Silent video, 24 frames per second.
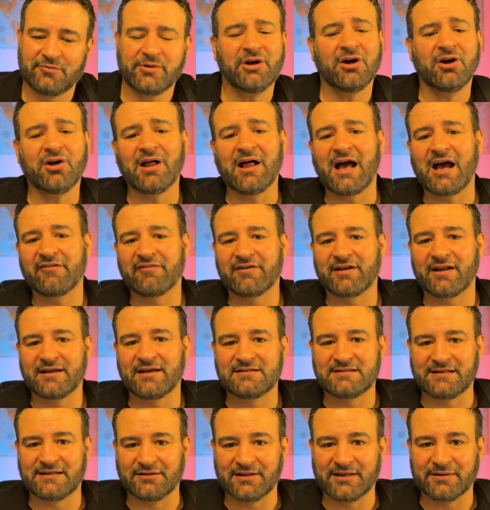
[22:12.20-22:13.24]
We all have an
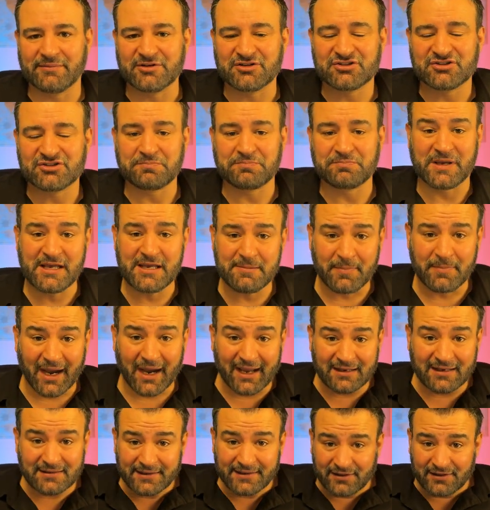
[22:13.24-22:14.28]
ideal image. Me, my
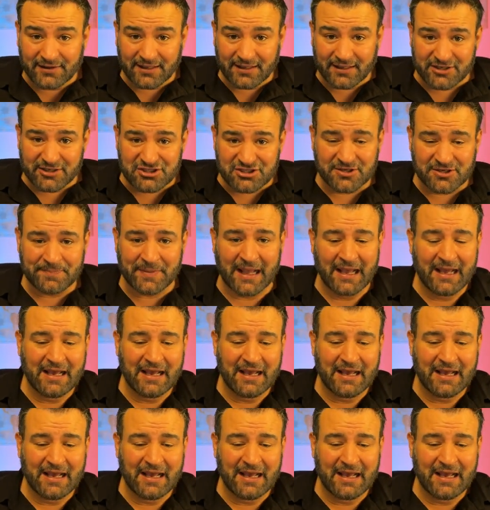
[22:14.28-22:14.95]
ideal image